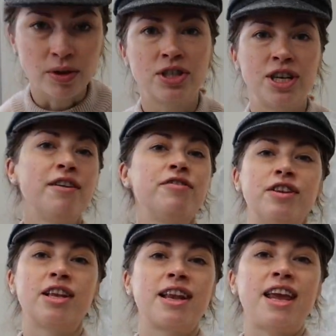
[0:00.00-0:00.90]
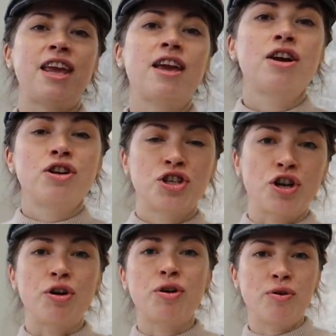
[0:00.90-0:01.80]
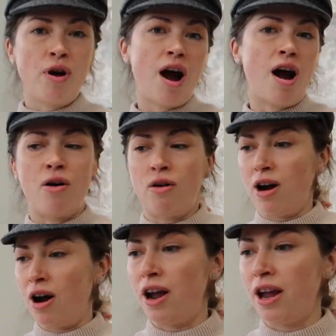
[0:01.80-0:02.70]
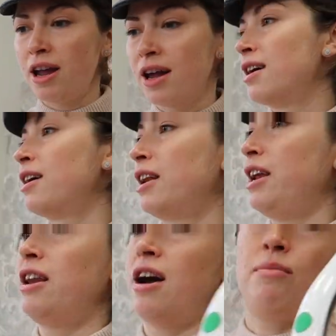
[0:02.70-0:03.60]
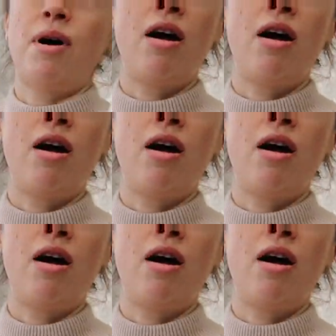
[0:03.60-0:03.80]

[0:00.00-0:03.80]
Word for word: will definitely show you how I clean up